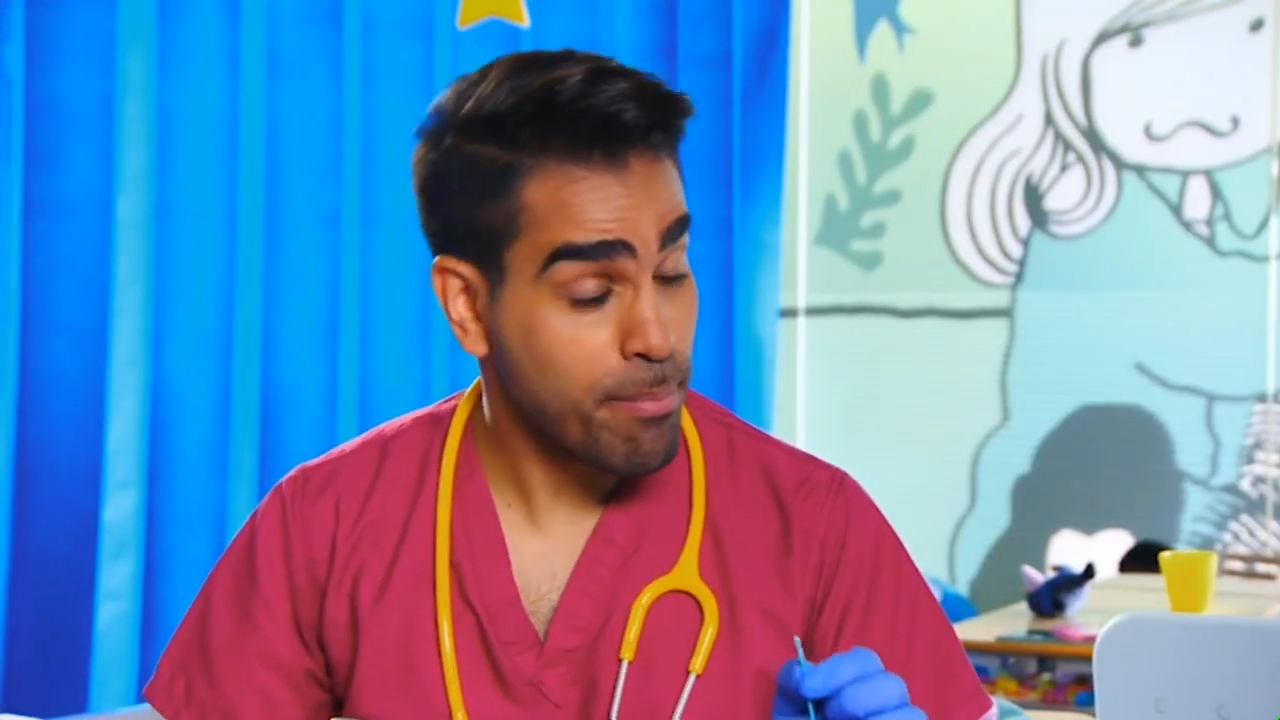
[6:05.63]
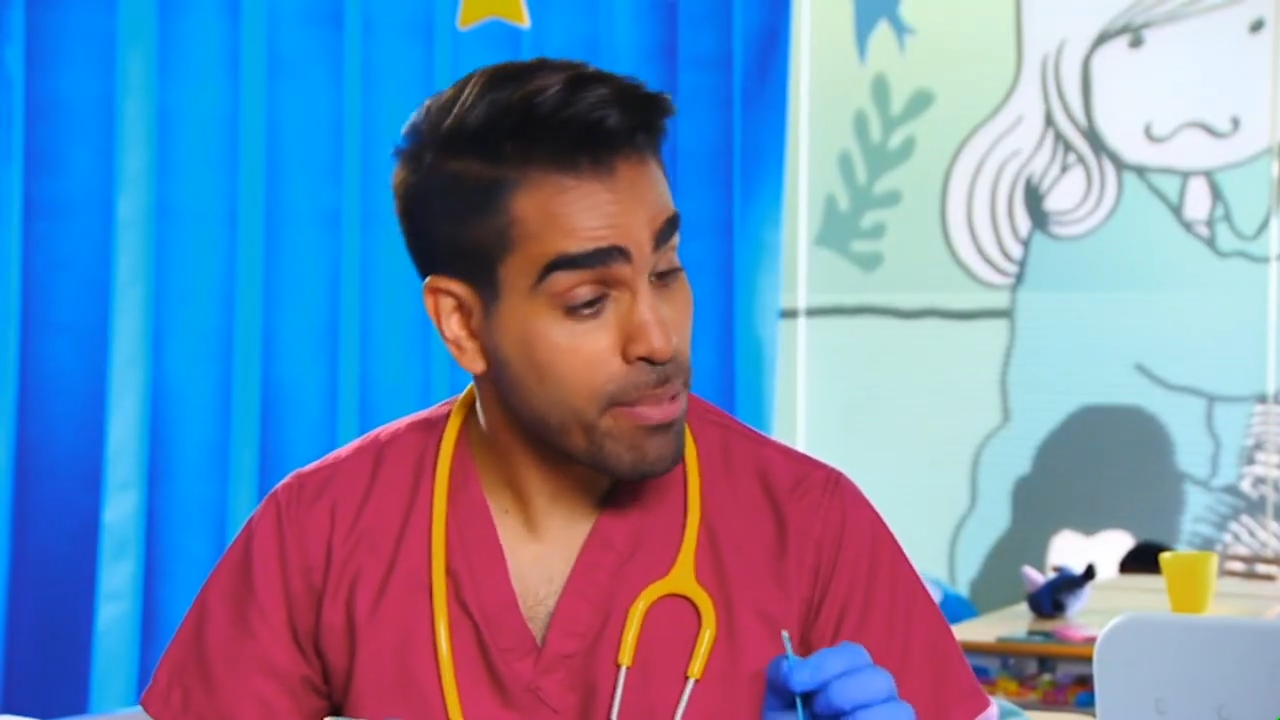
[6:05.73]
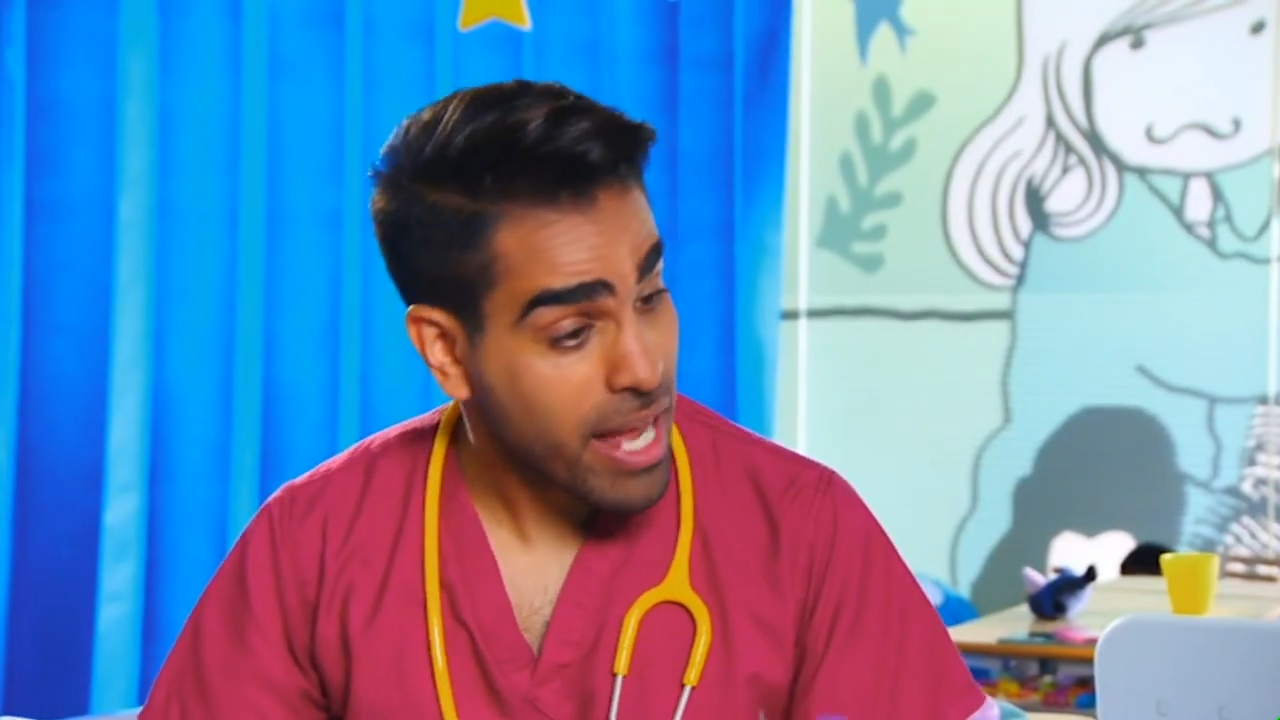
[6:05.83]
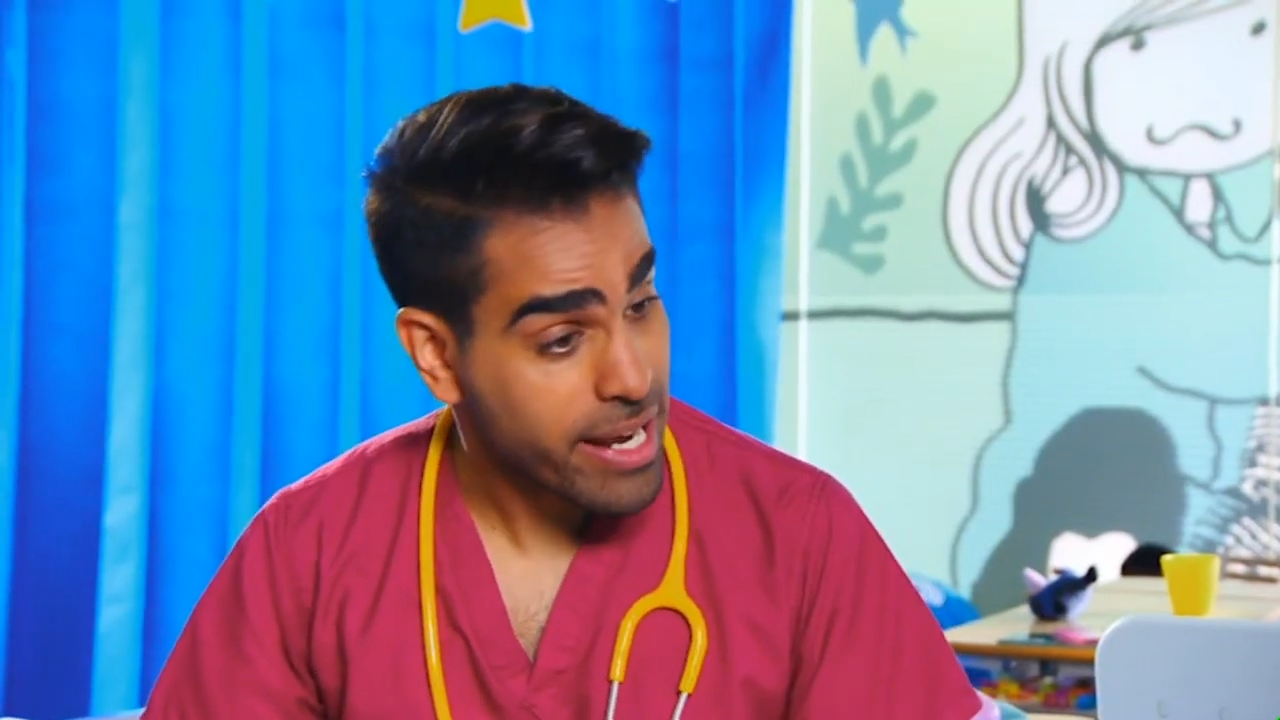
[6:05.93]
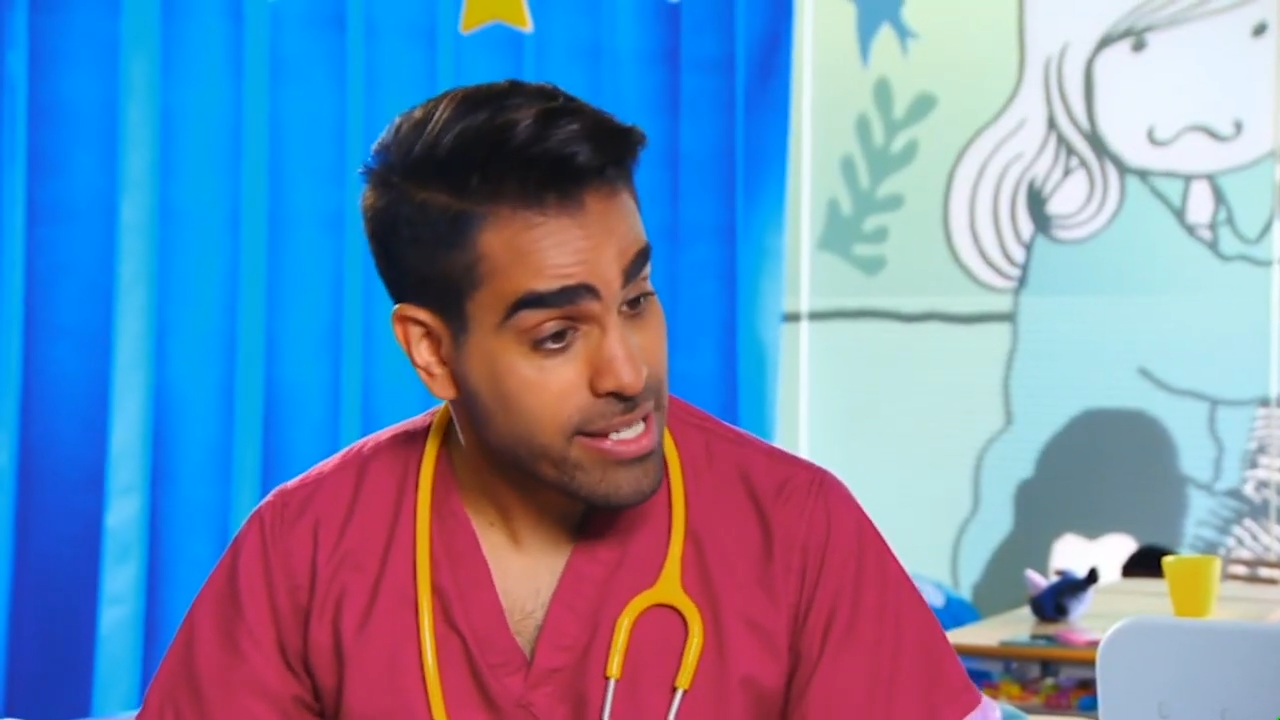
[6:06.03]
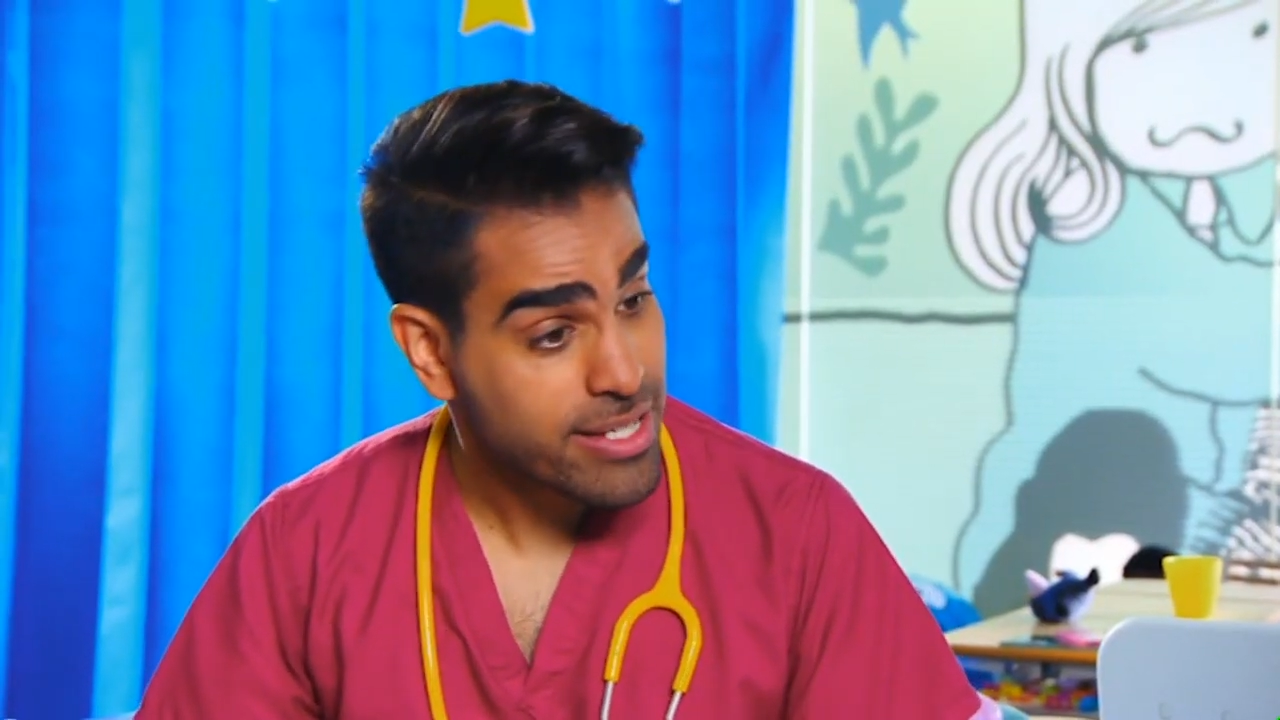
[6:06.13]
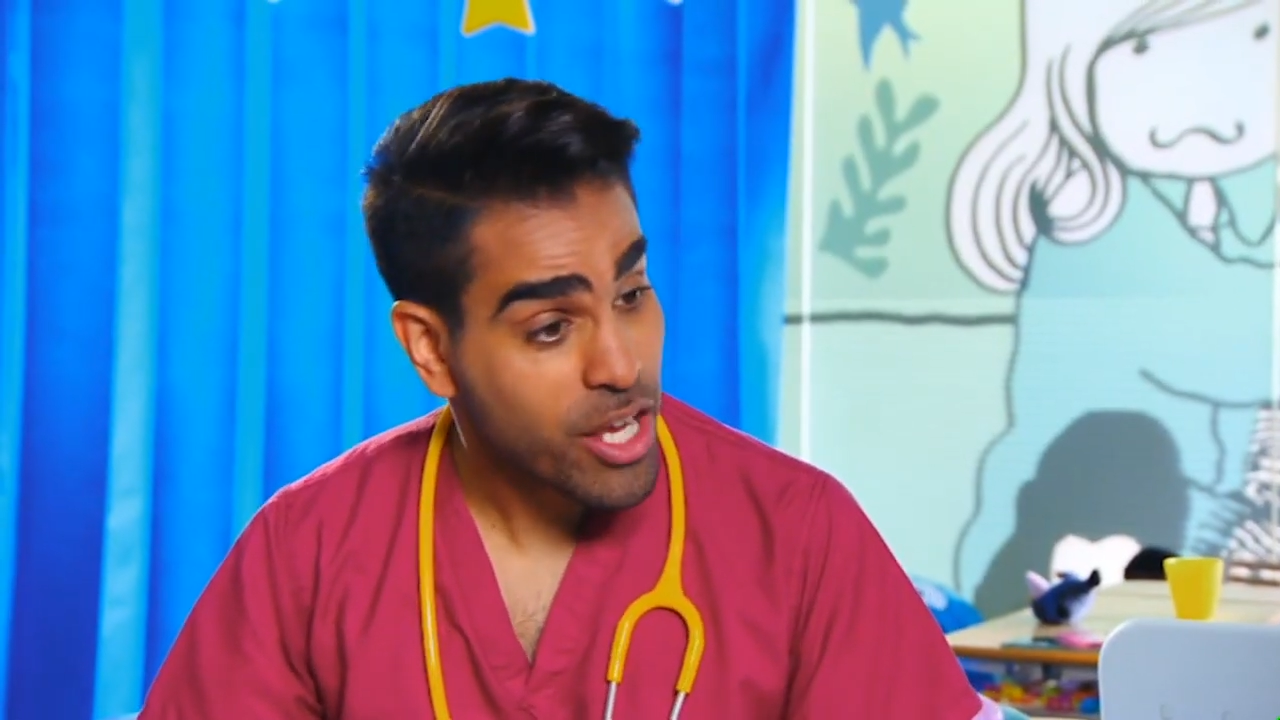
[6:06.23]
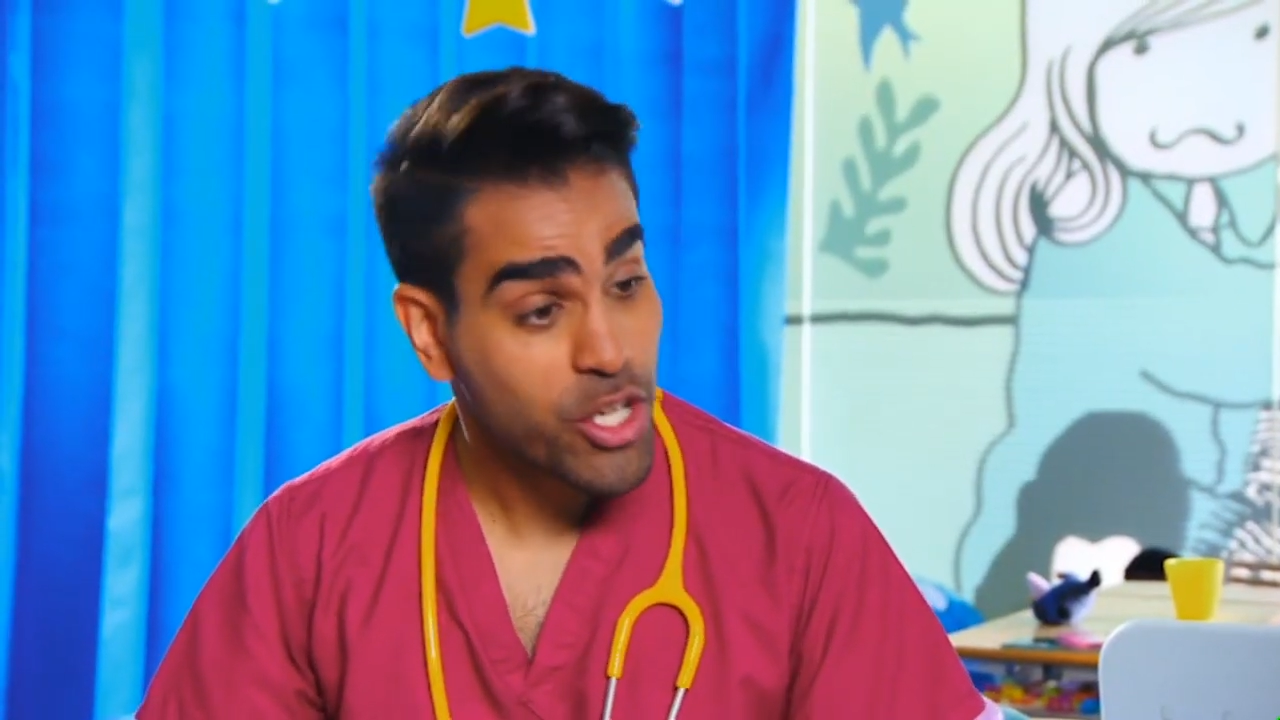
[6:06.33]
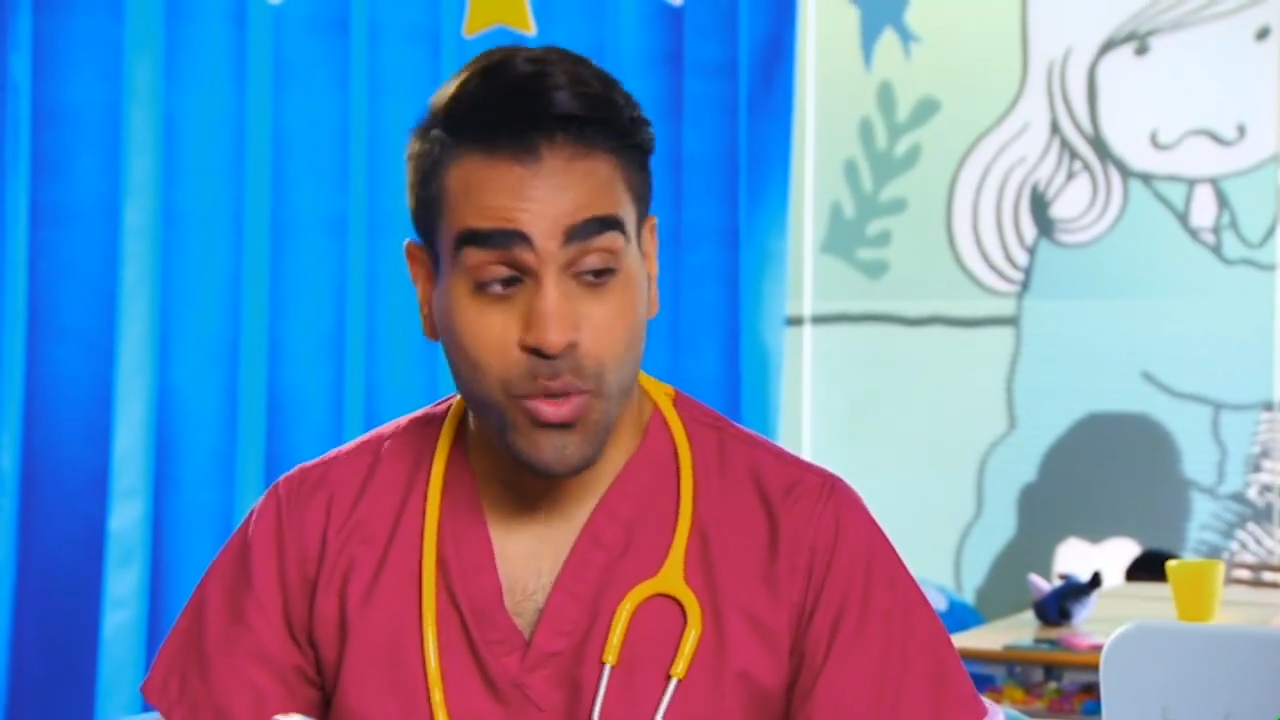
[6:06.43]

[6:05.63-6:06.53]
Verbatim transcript: in place,